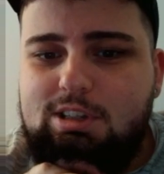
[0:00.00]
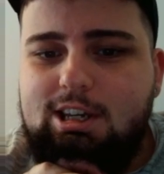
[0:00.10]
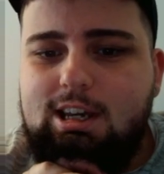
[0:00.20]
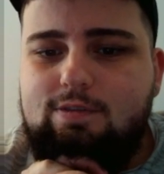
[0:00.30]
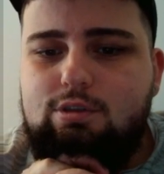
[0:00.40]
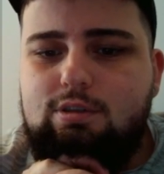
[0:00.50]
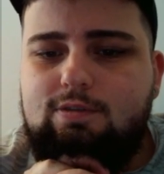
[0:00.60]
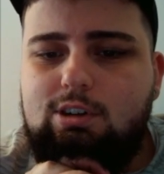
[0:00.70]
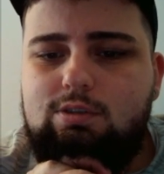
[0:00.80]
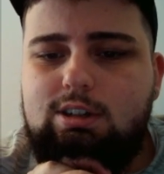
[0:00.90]
If you're
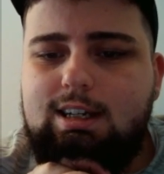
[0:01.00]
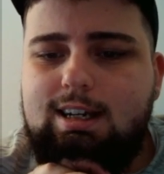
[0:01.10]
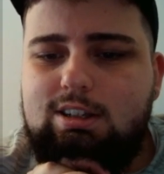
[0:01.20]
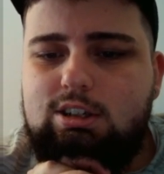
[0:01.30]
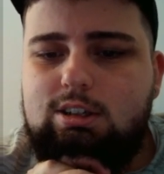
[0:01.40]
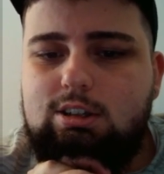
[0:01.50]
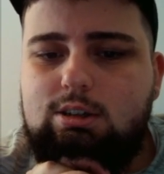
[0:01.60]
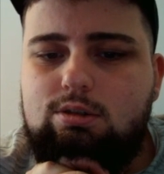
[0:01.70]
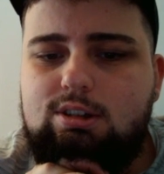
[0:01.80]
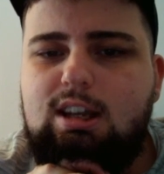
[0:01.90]
involved in an incident that
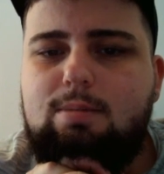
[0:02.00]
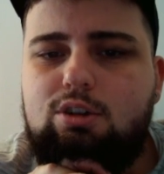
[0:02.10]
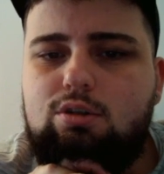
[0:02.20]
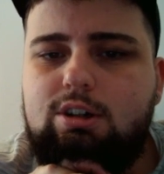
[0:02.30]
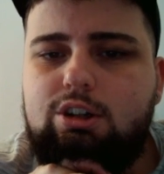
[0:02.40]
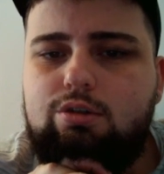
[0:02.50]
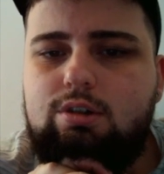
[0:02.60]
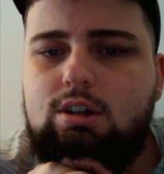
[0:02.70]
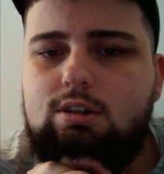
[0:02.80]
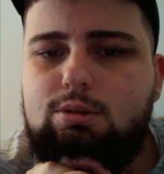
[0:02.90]
causes damage or
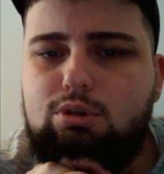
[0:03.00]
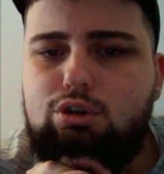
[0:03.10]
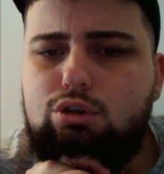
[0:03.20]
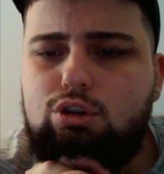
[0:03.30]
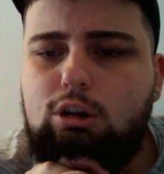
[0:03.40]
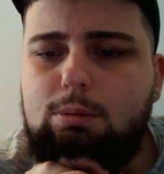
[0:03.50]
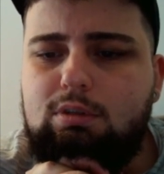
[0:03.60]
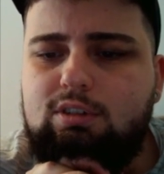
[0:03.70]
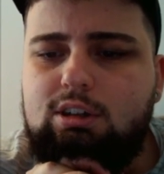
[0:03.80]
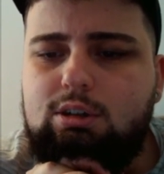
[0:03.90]
injury, that's when you should stop your
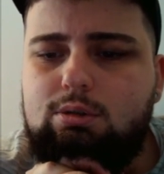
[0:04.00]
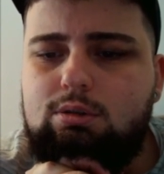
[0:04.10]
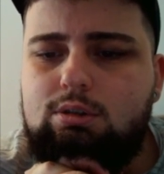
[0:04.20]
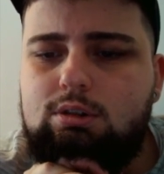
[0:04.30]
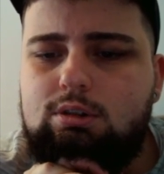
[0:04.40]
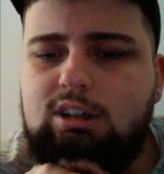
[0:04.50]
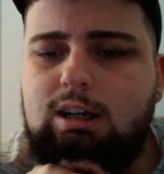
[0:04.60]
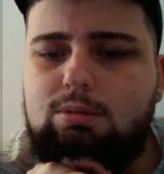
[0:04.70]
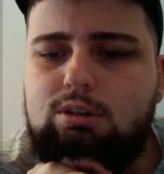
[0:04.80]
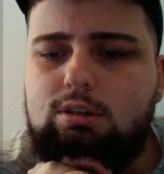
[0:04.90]
vehicle.
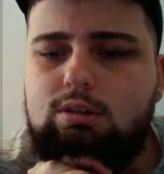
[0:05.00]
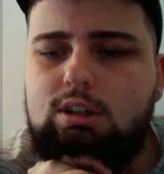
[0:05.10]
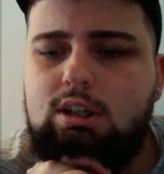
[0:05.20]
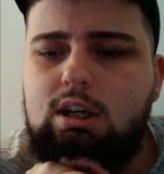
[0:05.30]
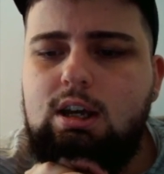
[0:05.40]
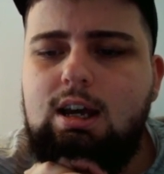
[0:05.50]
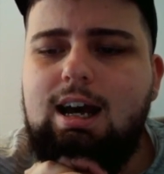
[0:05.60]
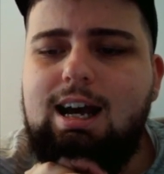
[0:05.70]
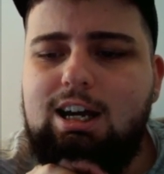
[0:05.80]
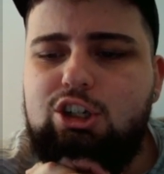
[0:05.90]
Absolutely.
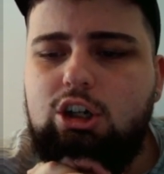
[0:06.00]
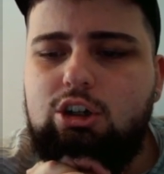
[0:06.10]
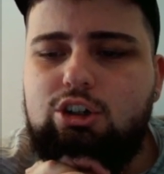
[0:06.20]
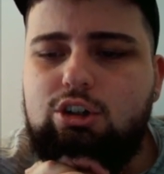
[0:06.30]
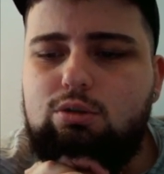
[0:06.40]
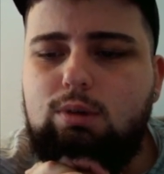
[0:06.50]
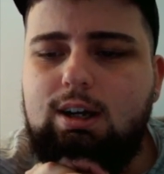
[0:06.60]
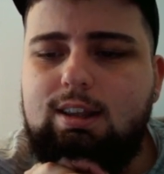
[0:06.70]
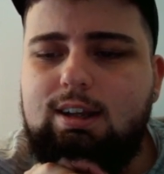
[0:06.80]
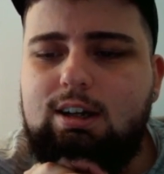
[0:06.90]
At a junction
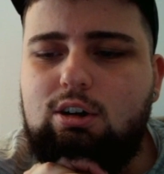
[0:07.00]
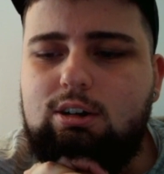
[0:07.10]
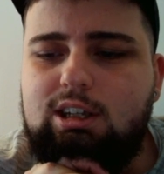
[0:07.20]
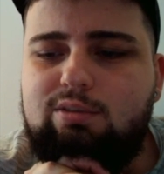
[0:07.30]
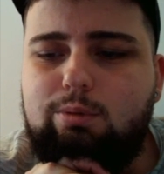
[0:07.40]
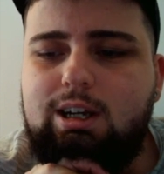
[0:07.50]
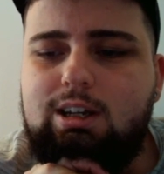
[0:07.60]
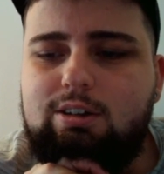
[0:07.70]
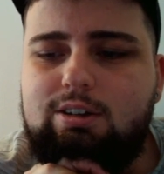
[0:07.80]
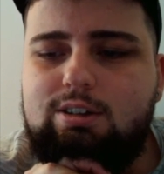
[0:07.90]
where there are give-way
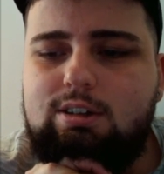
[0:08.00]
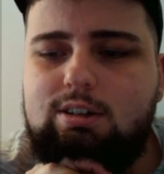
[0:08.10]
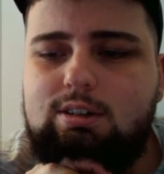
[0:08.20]
lines.